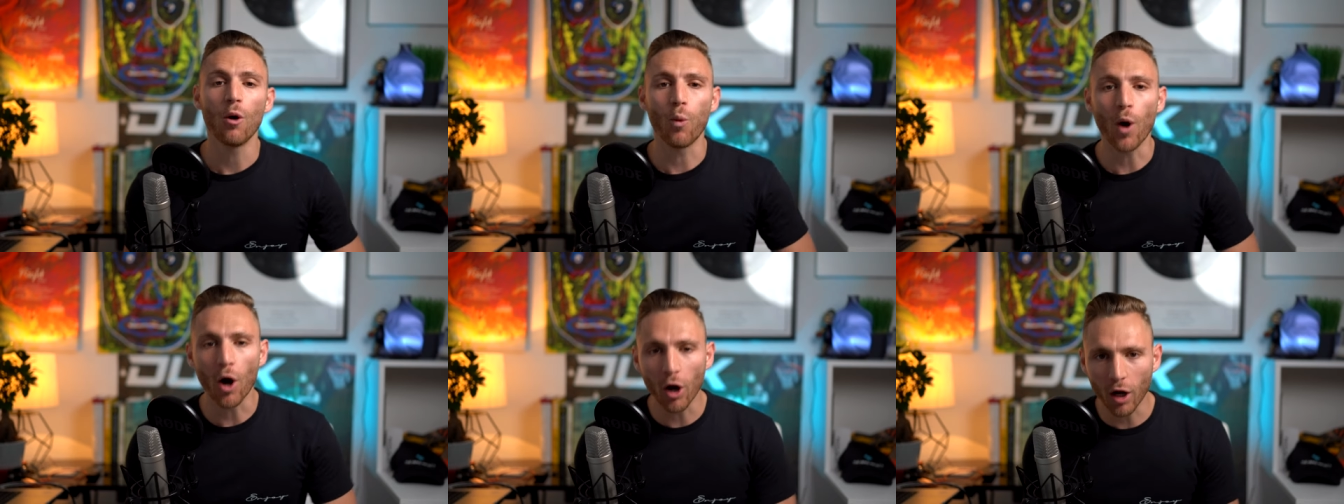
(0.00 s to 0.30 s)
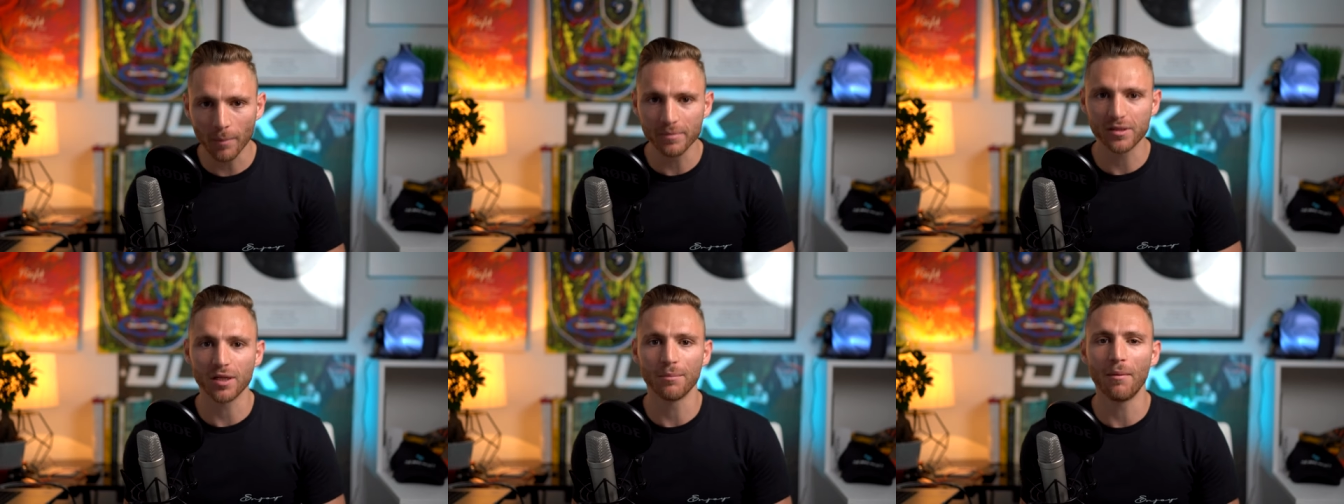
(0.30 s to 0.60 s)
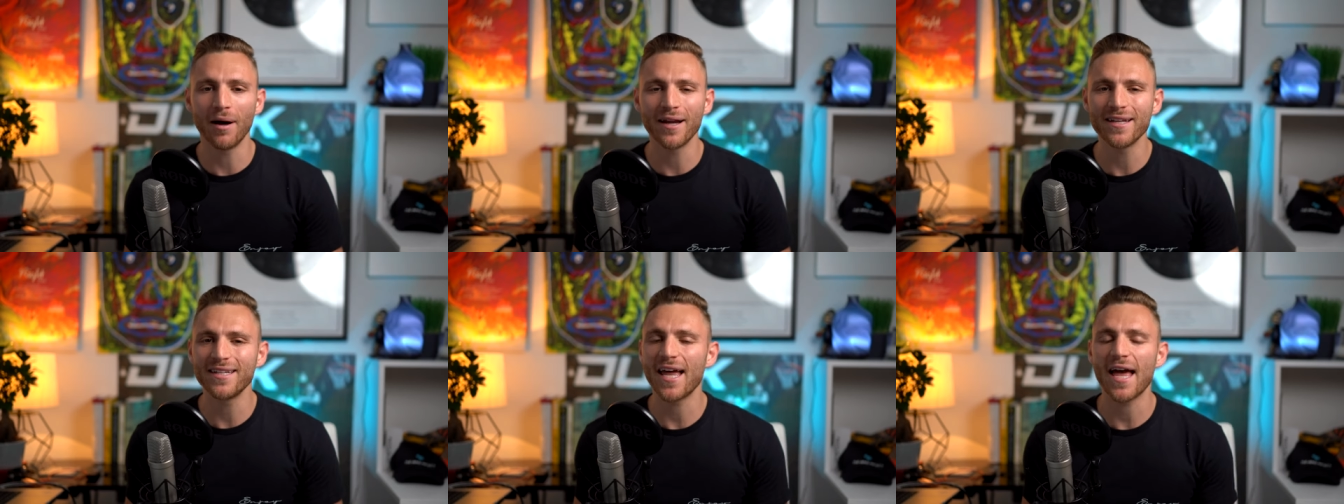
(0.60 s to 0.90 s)
Welcome to
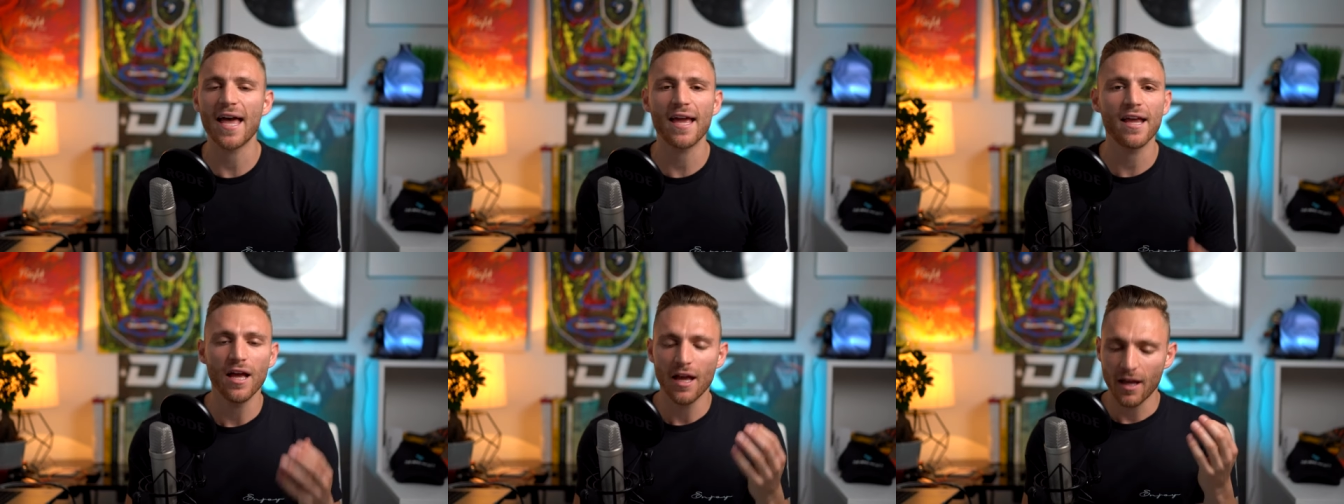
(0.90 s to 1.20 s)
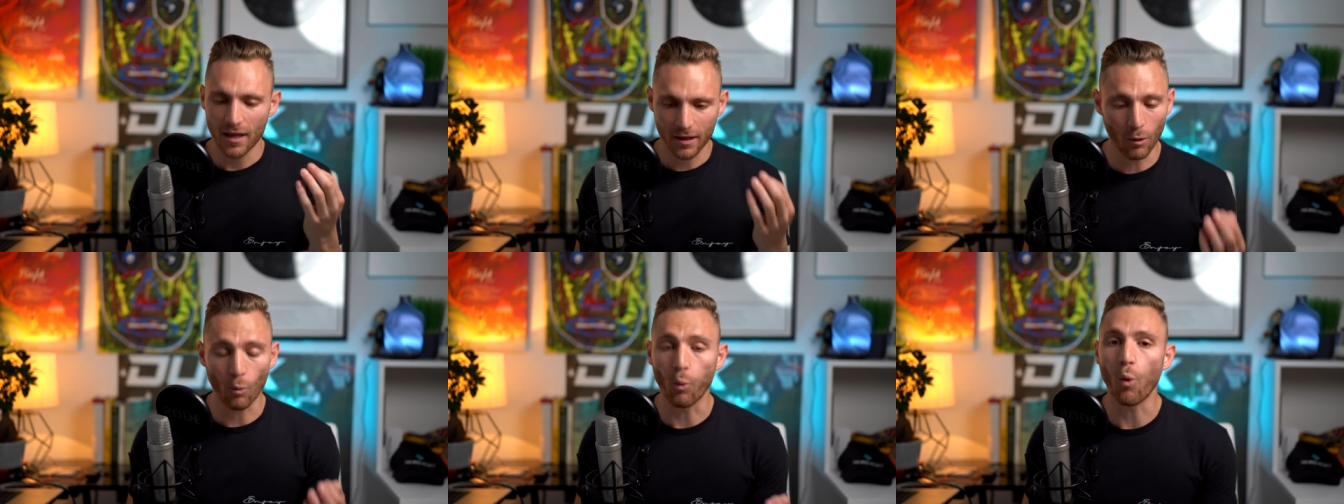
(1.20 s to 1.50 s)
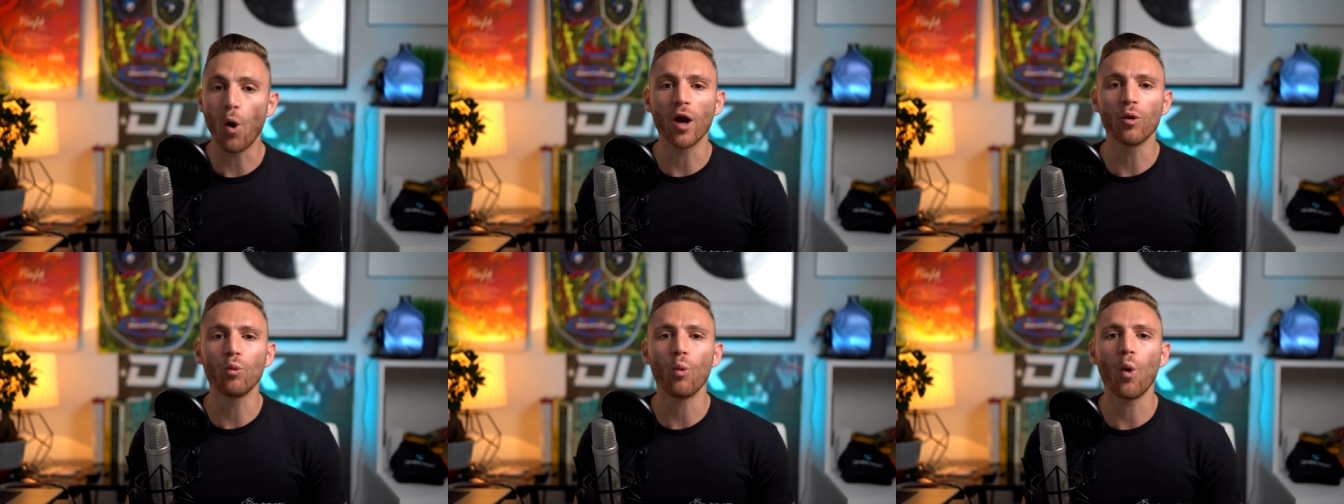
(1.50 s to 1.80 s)
Monday
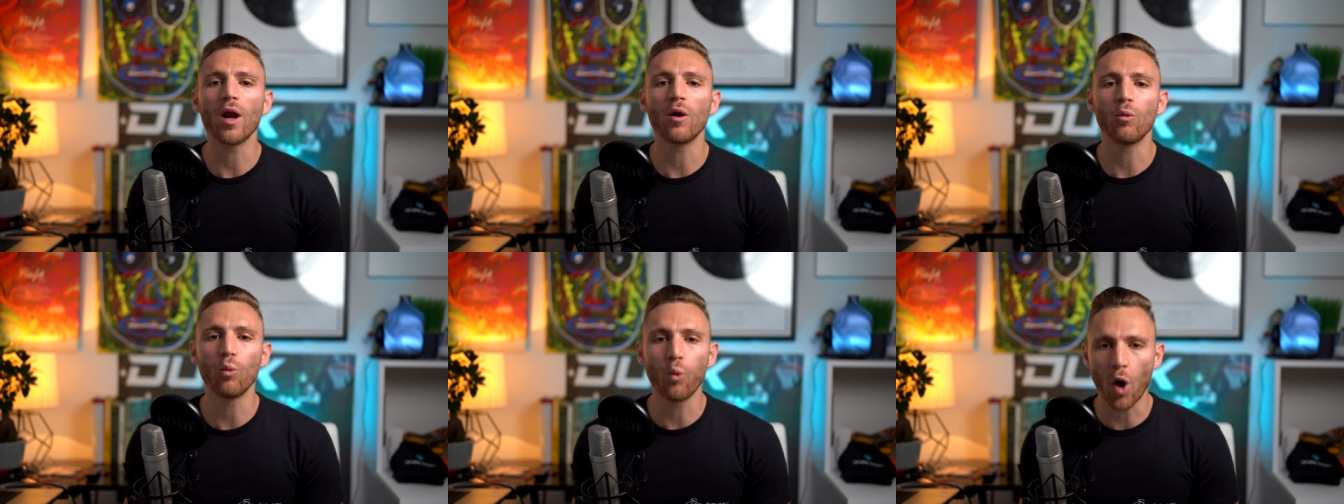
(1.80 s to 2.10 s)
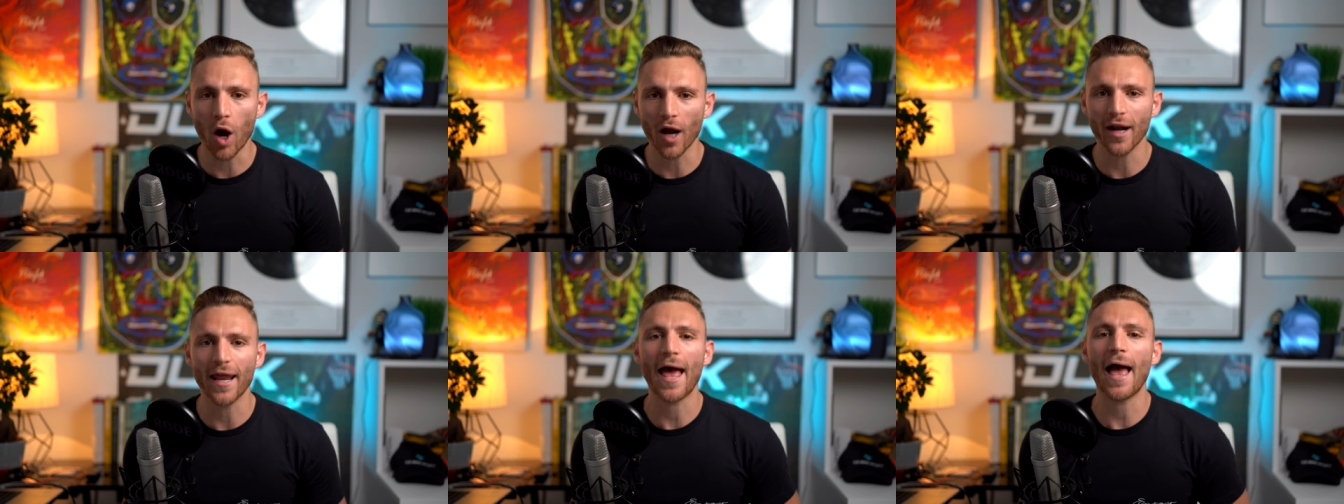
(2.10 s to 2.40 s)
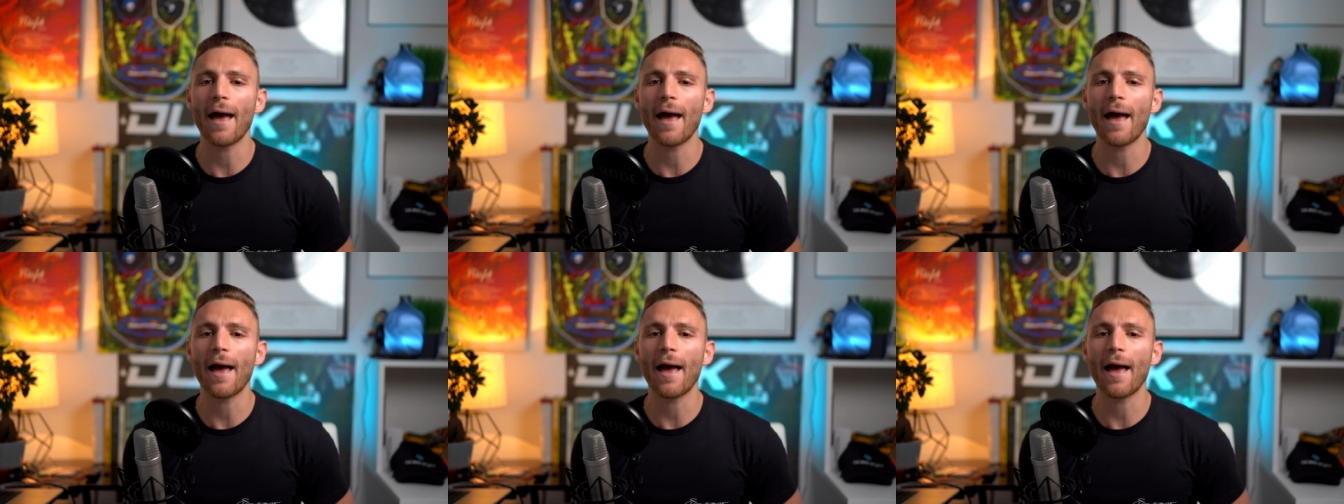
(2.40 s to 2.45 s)
111.